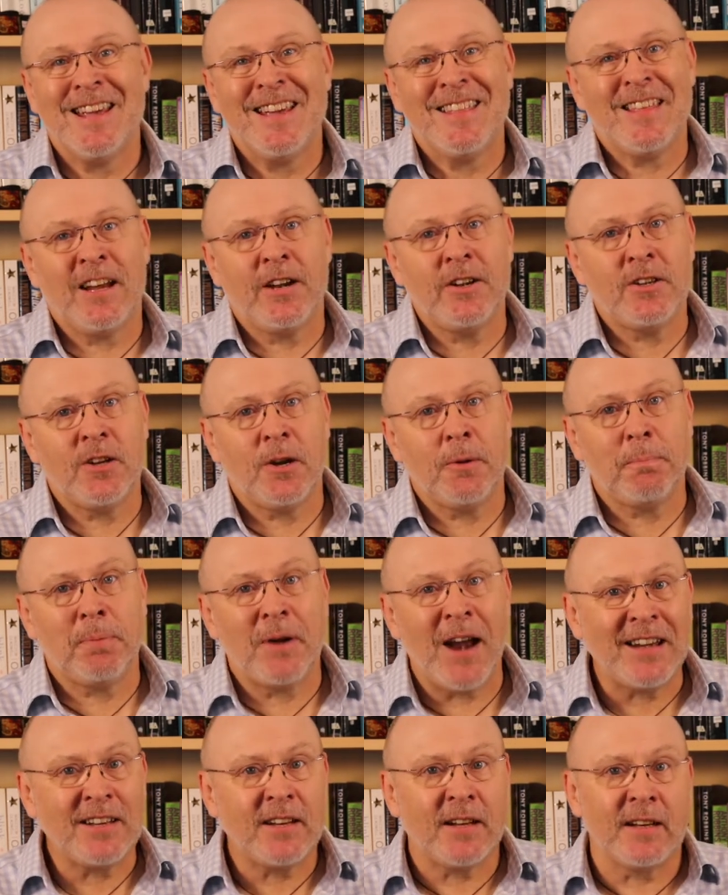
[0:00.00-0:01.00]
There are 2
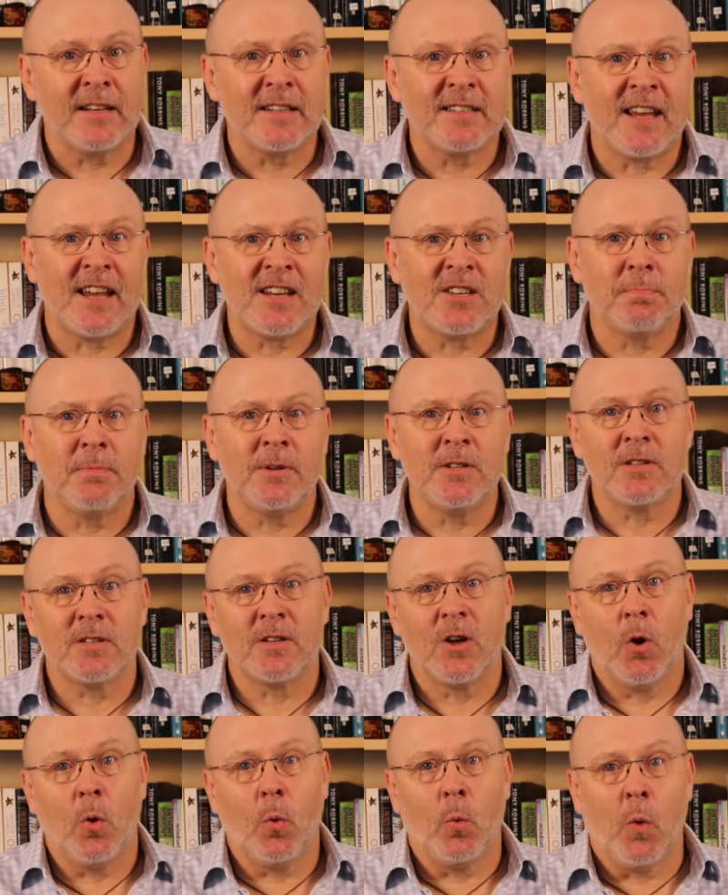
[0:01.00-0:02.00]
practical assessments,
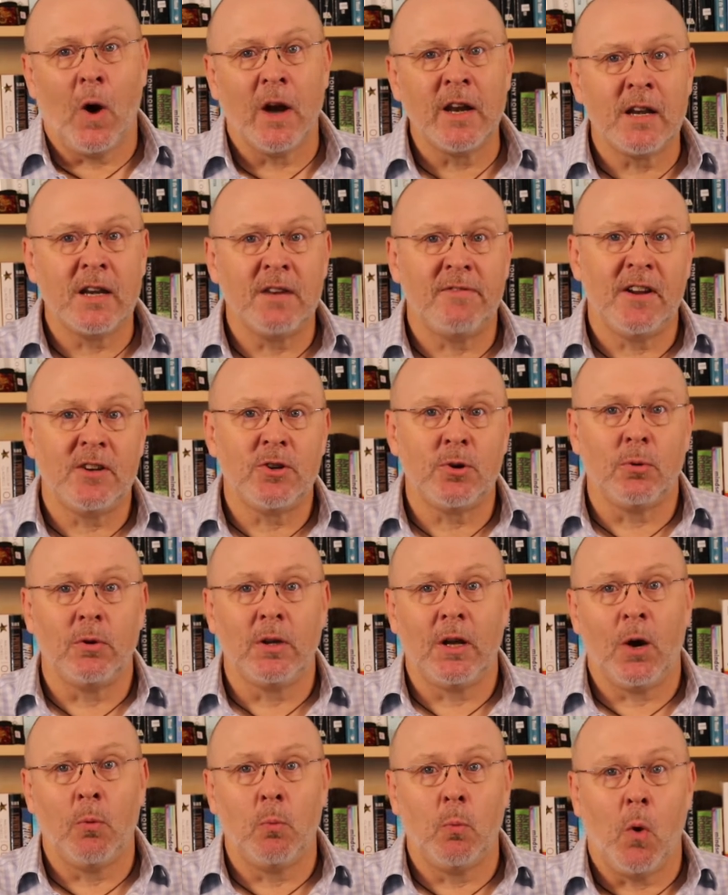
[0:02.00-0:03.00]
1
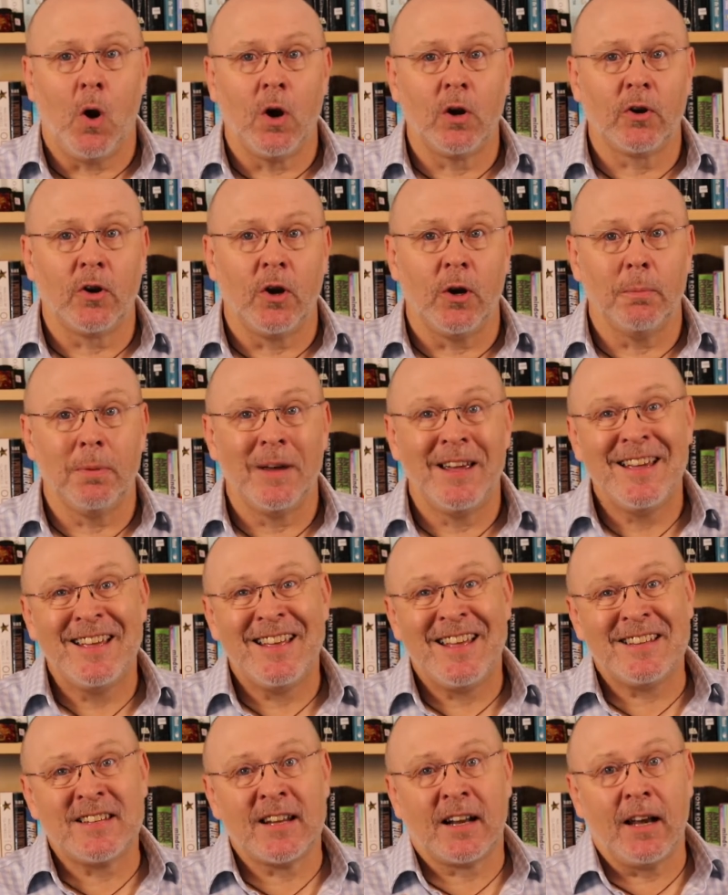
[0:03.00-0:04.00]
individual and 1 group,
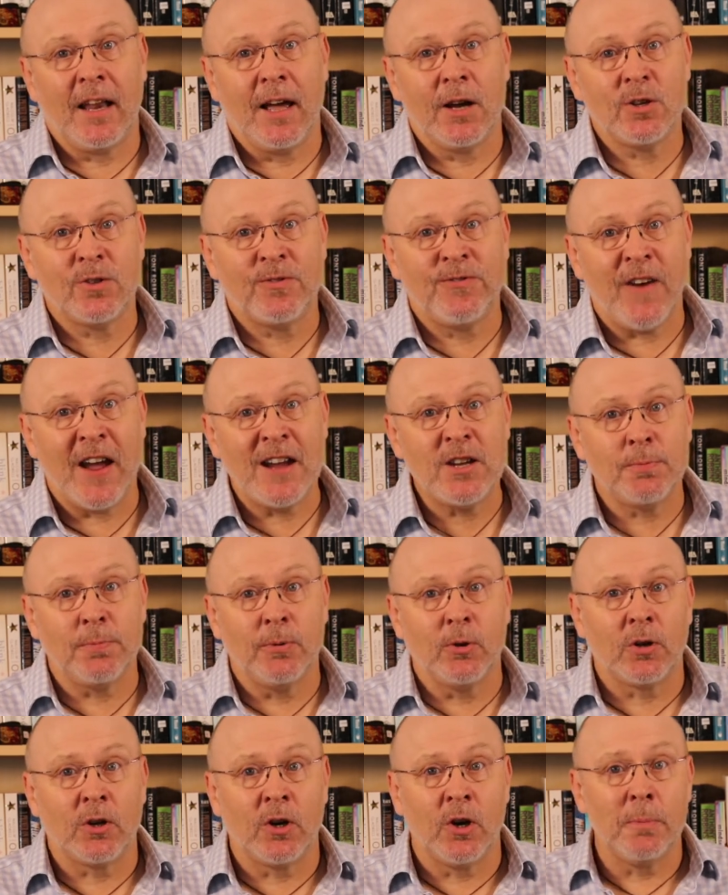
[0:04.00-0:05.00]
as a closed
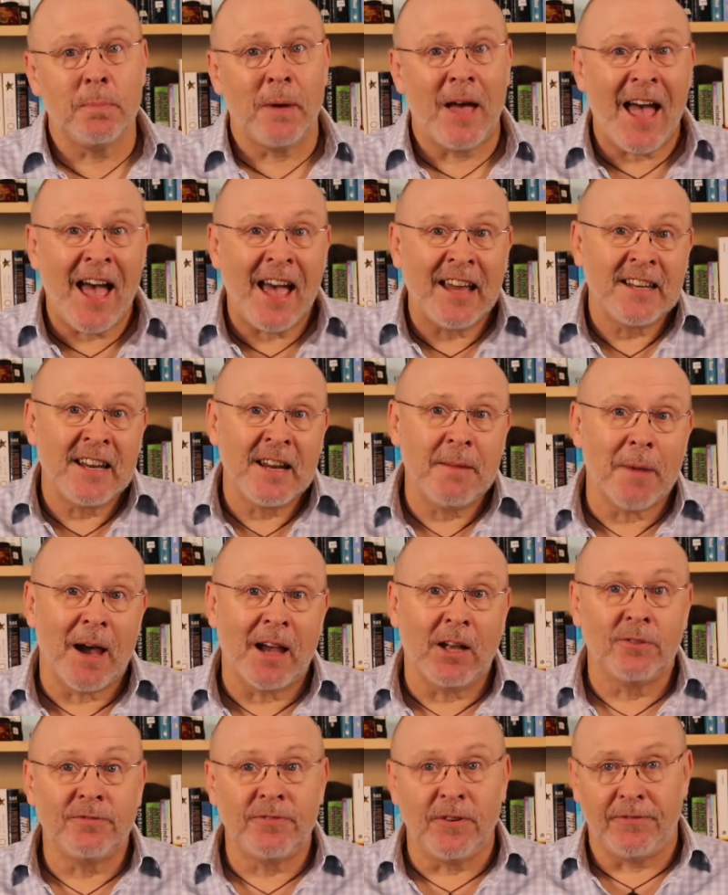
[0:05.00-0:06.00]
Facebook group and
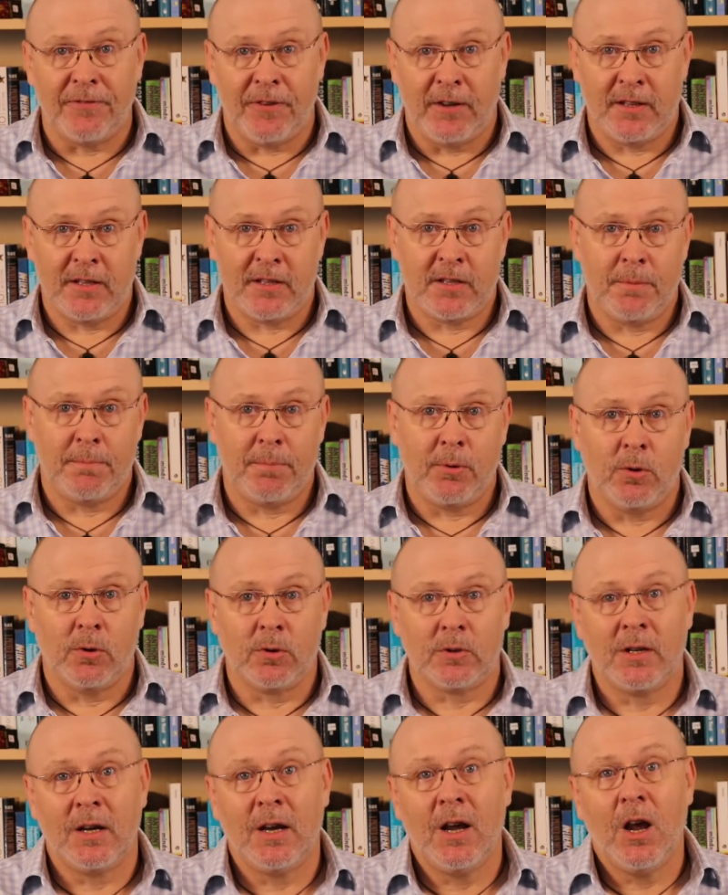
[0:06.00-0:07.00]
email for further support.